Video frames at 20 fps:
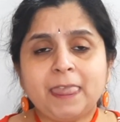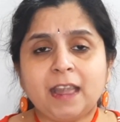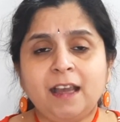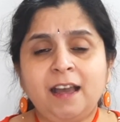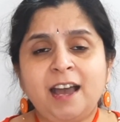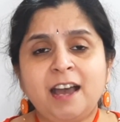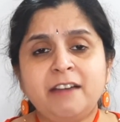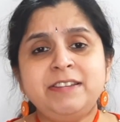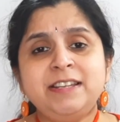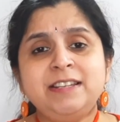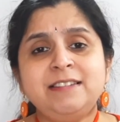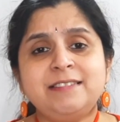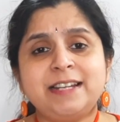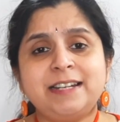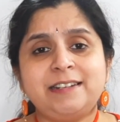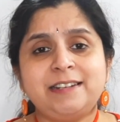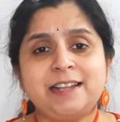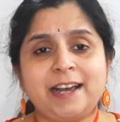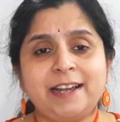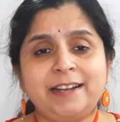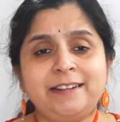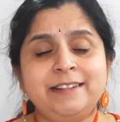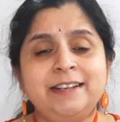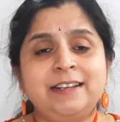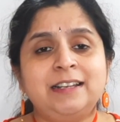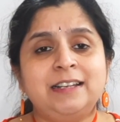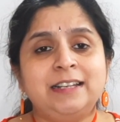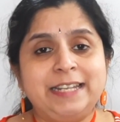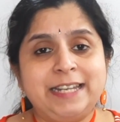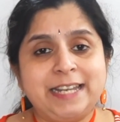Having said that,
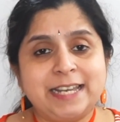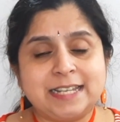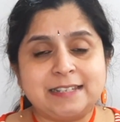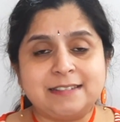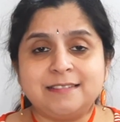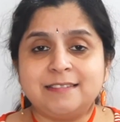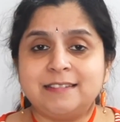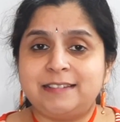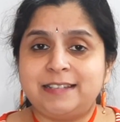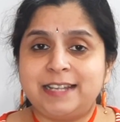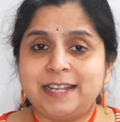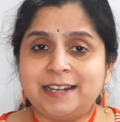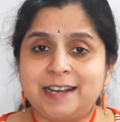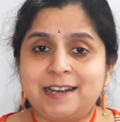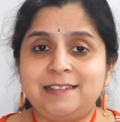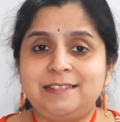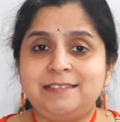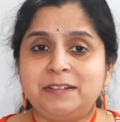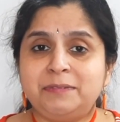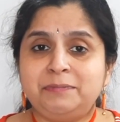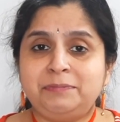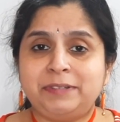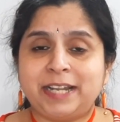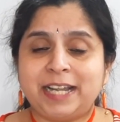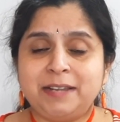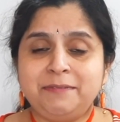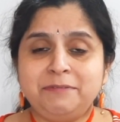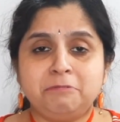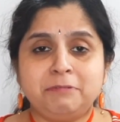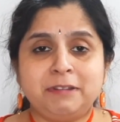yes, there are some
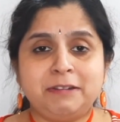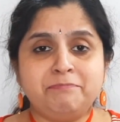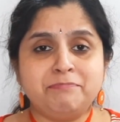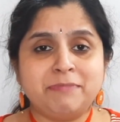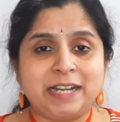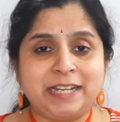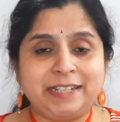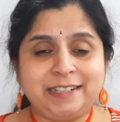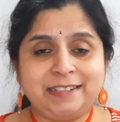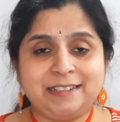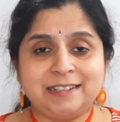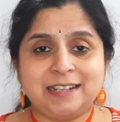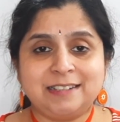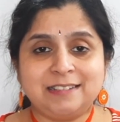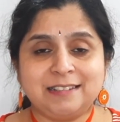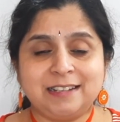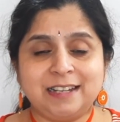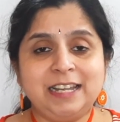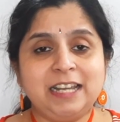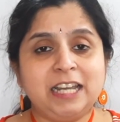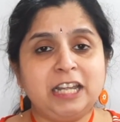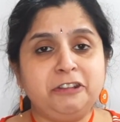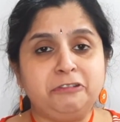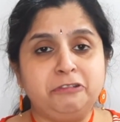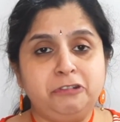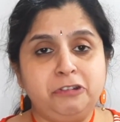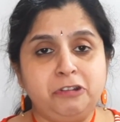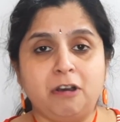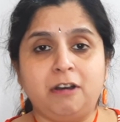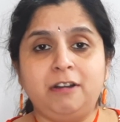times when multitasking is
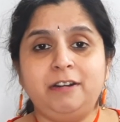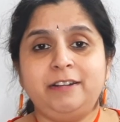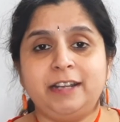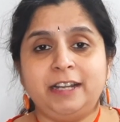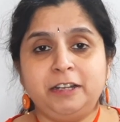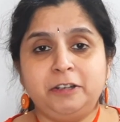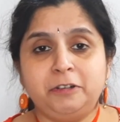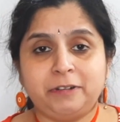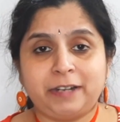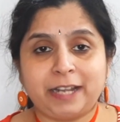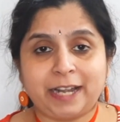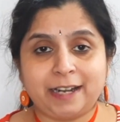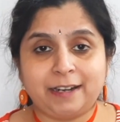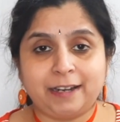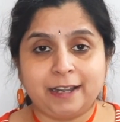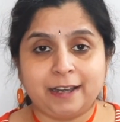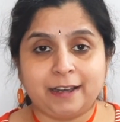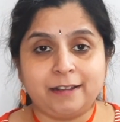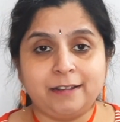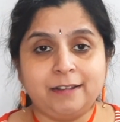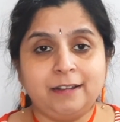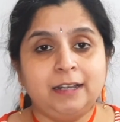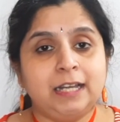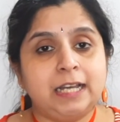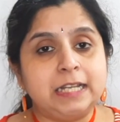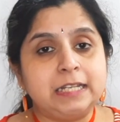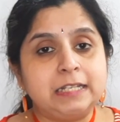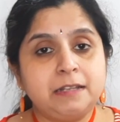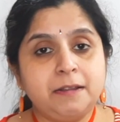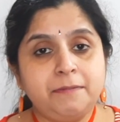not a good idea.
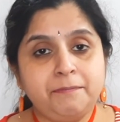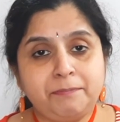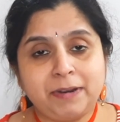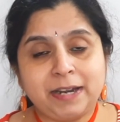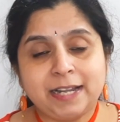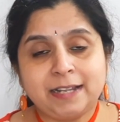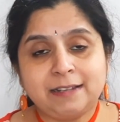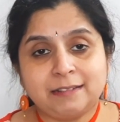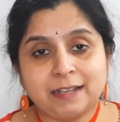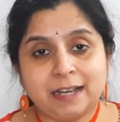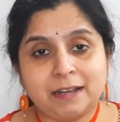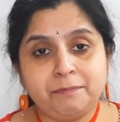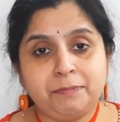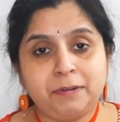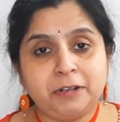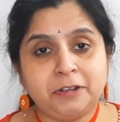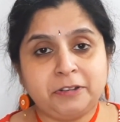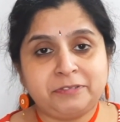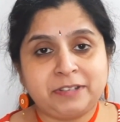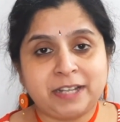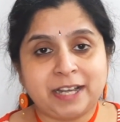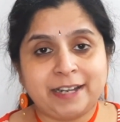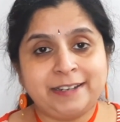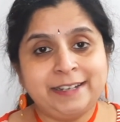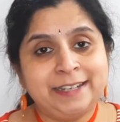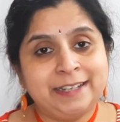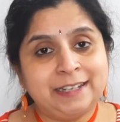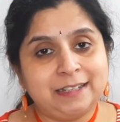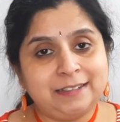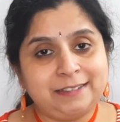A simple example of that
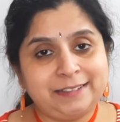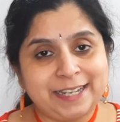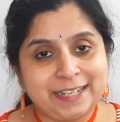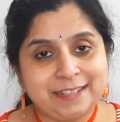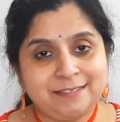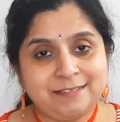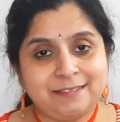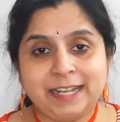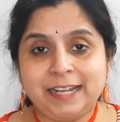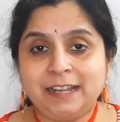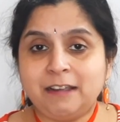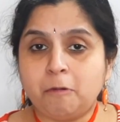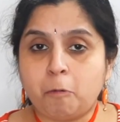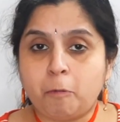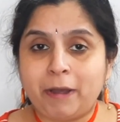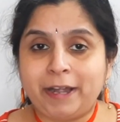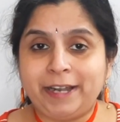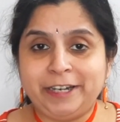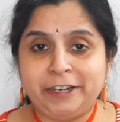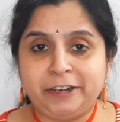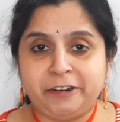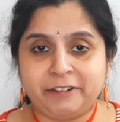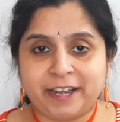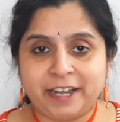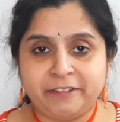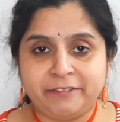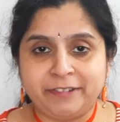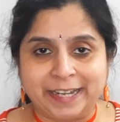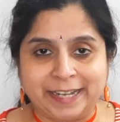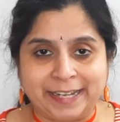is texting while
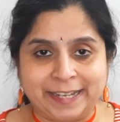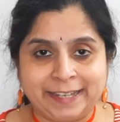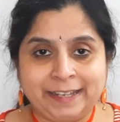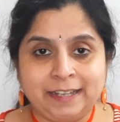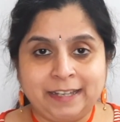driving.